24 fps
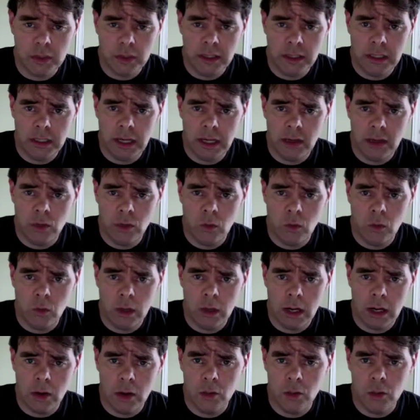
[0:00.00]
and how
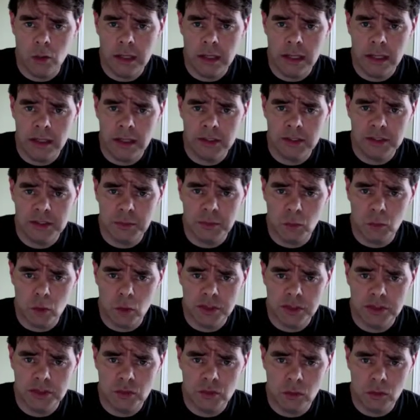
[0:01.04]
do I get into more
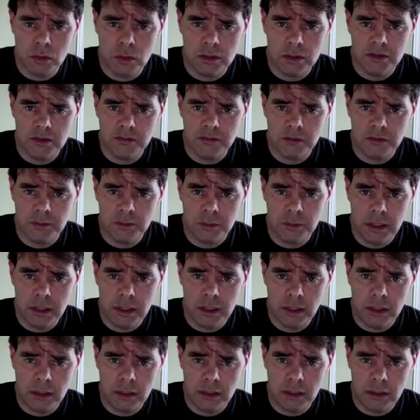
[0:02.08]
stores from
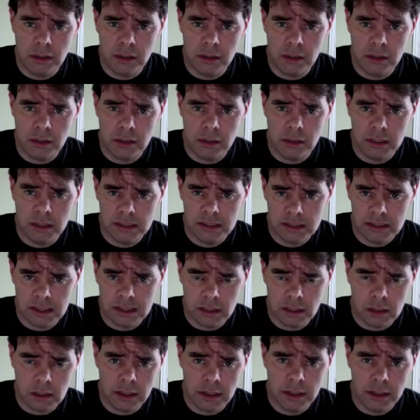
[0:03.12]
a existing
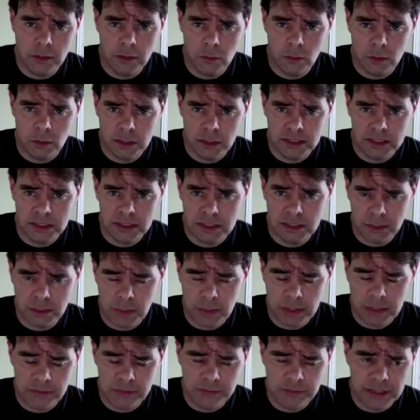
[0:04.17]
client or existing
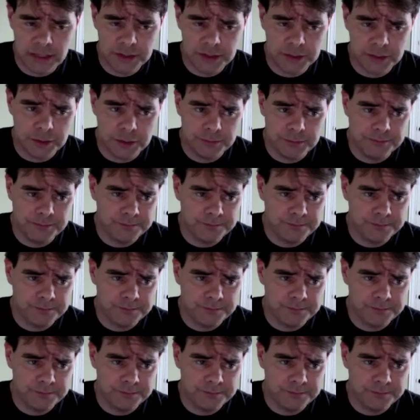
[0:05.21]
manufacturer?